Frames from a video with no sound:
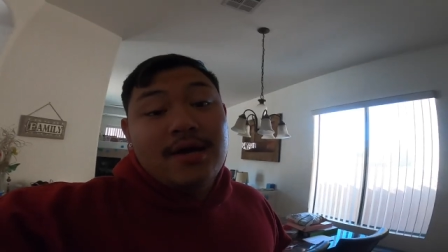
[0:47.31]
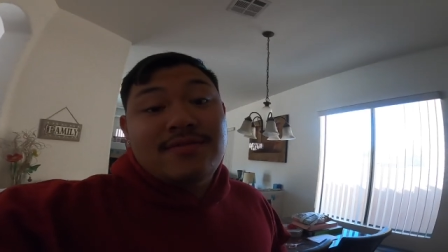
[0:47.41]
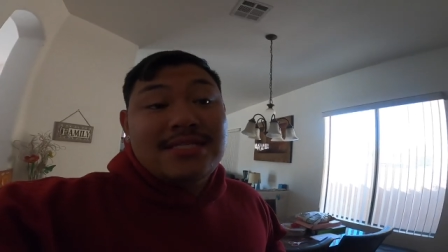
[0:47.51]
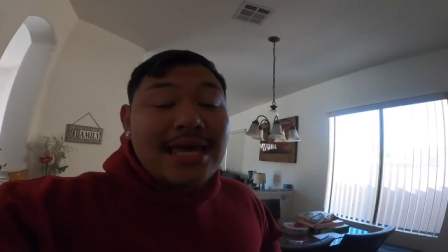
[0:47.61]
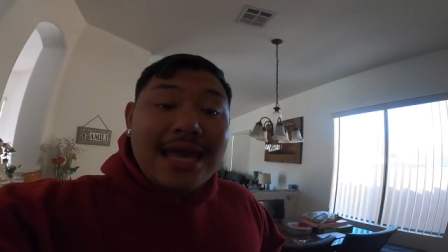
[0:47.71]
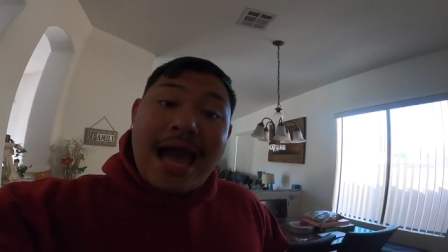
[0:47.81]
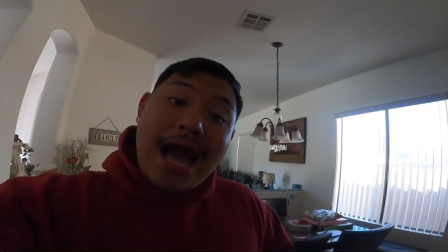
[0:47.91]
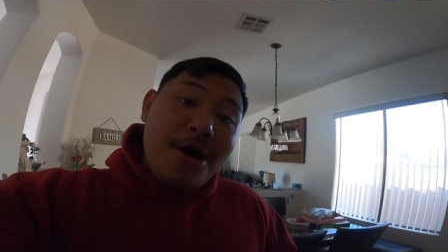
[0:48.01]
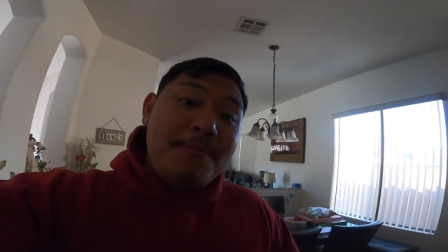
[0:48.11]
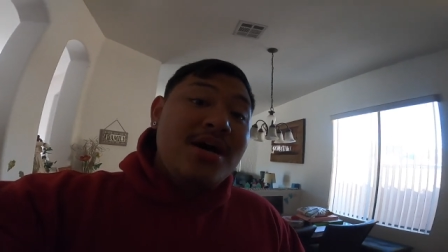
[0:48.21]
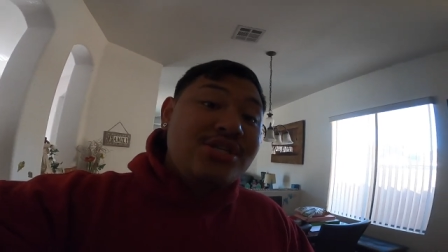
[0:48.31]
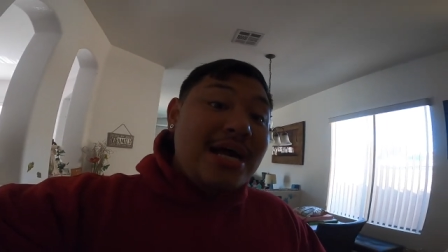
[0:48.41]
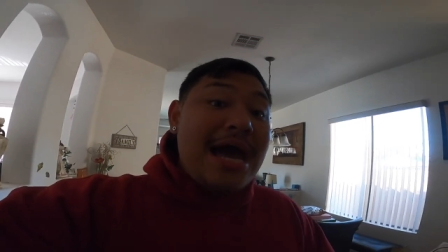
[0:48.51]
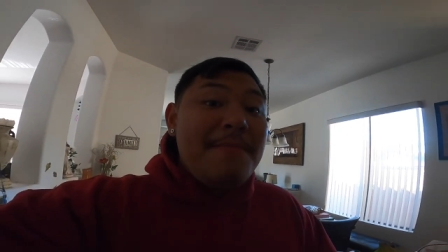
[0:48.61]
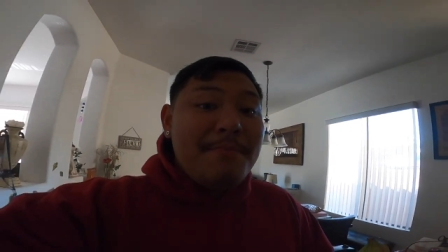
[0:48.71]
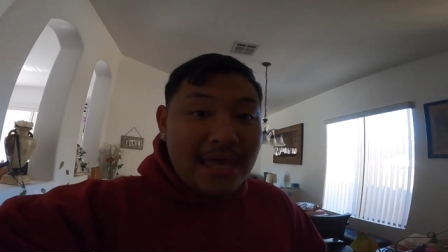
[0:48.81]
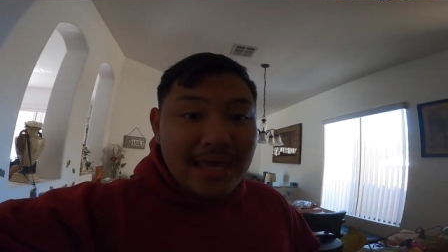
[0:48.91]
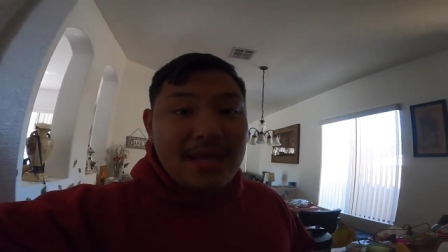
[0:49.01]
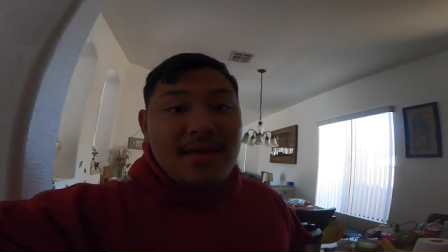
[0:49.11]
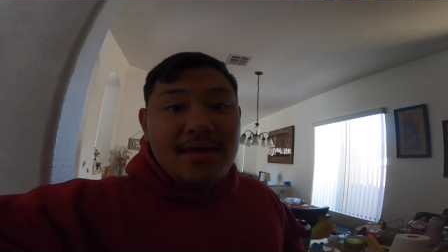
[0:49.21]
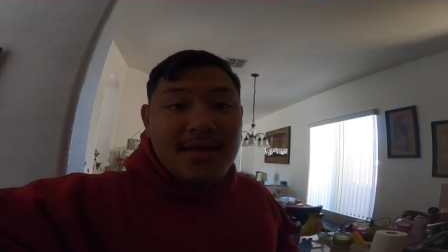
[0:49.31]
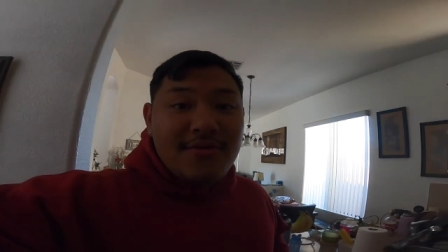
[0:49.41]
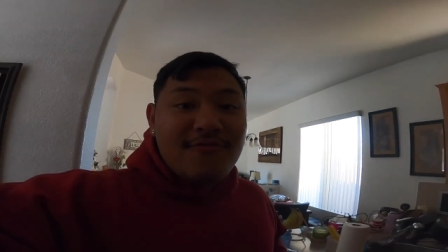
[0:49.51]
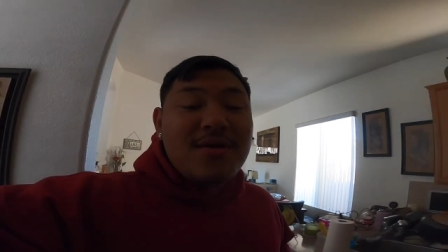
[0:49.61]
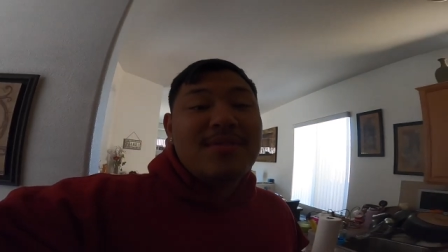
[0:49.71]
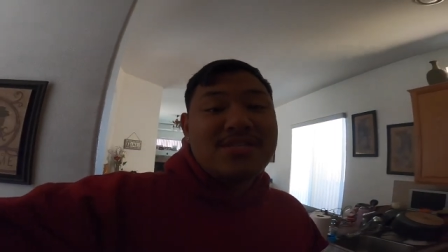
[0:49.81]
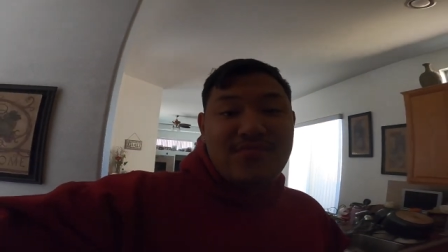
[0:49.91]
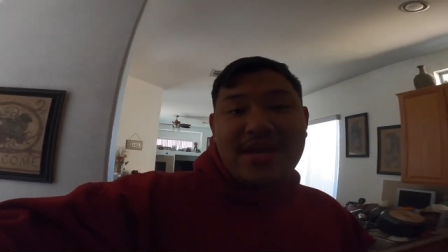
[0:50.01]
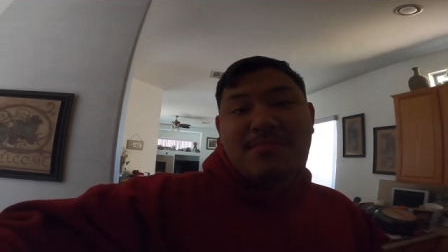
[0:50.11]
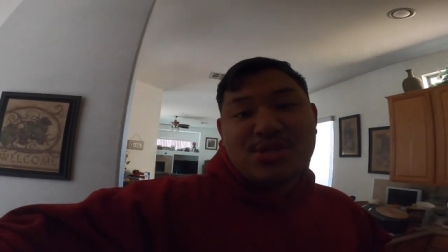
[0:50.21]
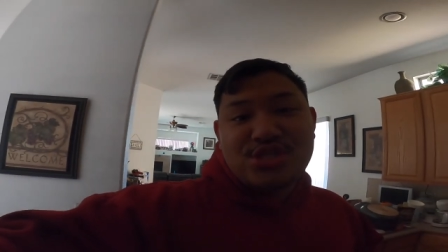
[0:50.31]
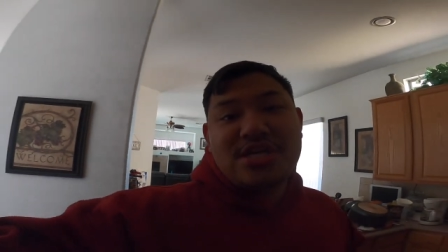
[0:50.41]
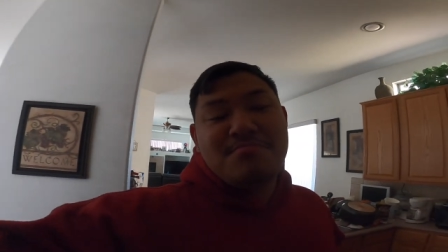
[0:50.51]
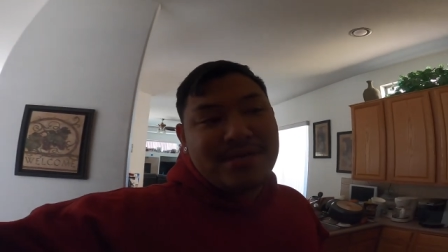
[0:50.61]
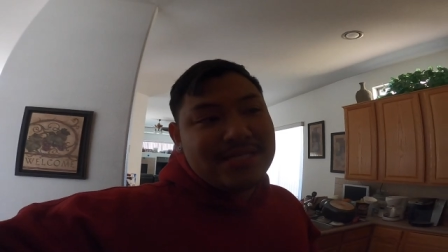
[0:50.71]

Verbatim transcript: of seeing how much I made from this vending machine